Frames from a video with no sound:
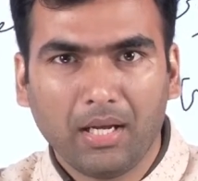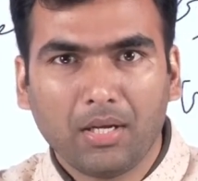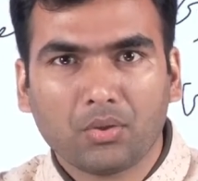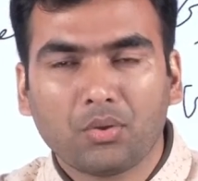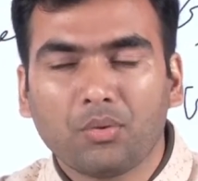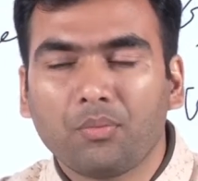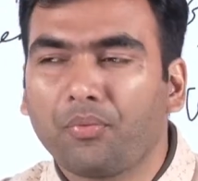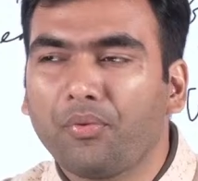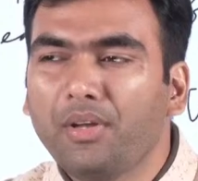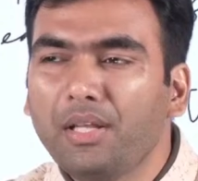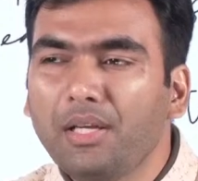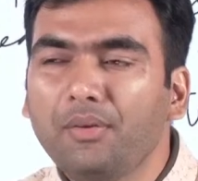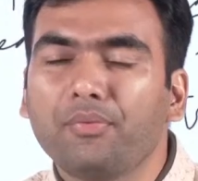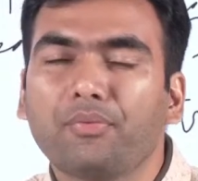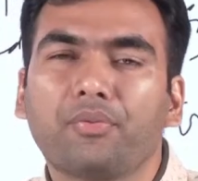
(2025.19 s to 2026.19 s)
So
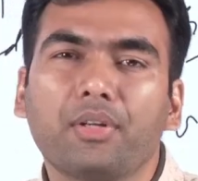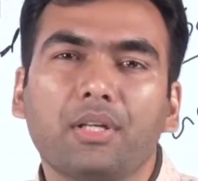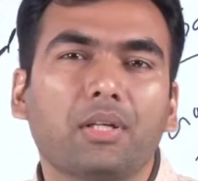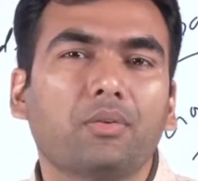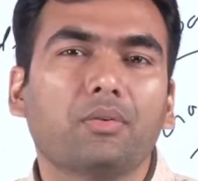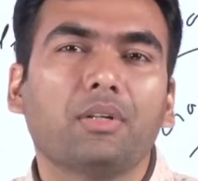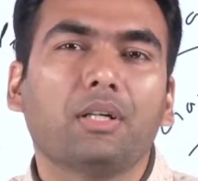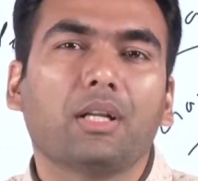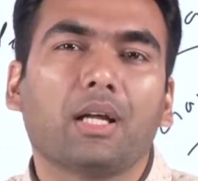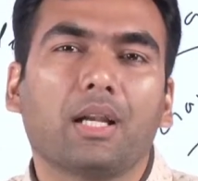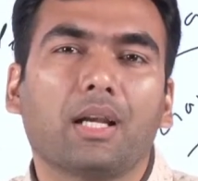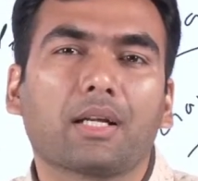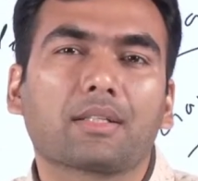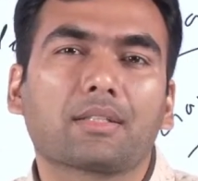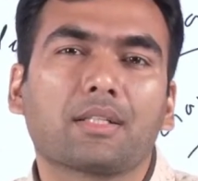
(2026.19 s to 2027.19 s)
very frequent
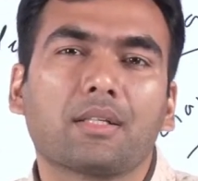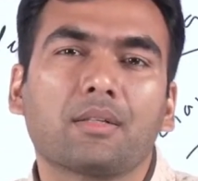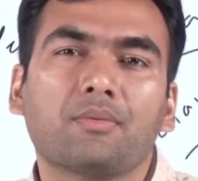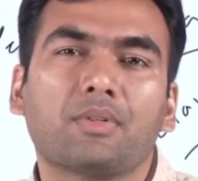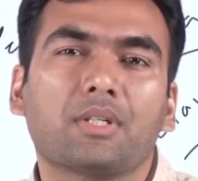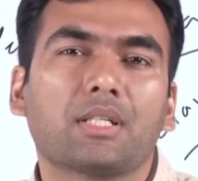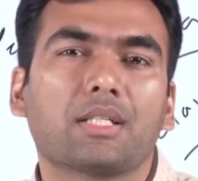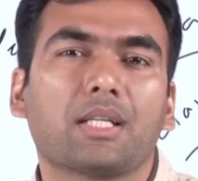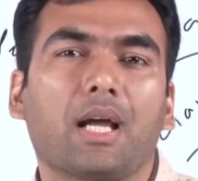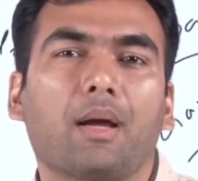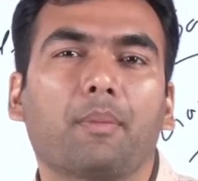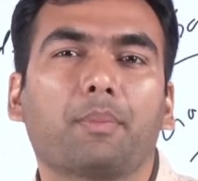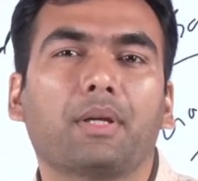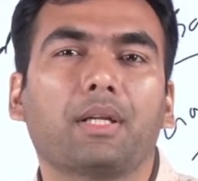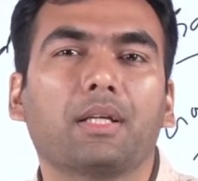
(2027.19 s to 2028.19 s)
election was
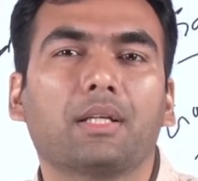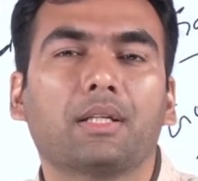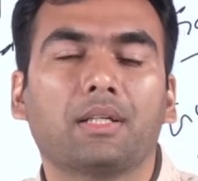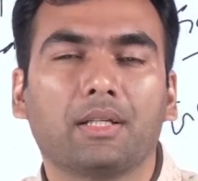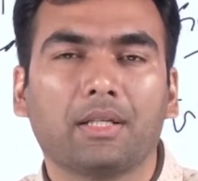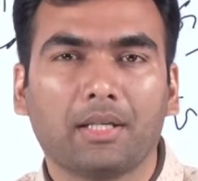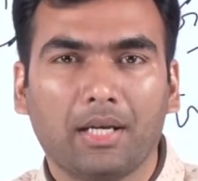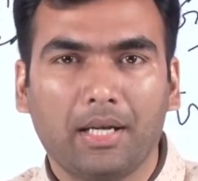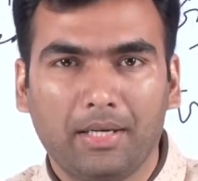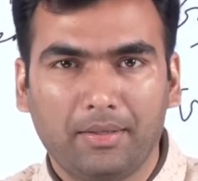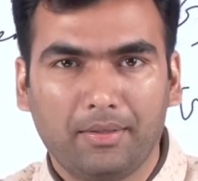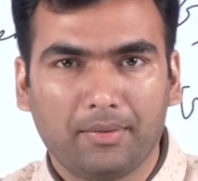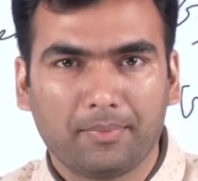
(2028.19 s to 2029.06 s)
happening in England.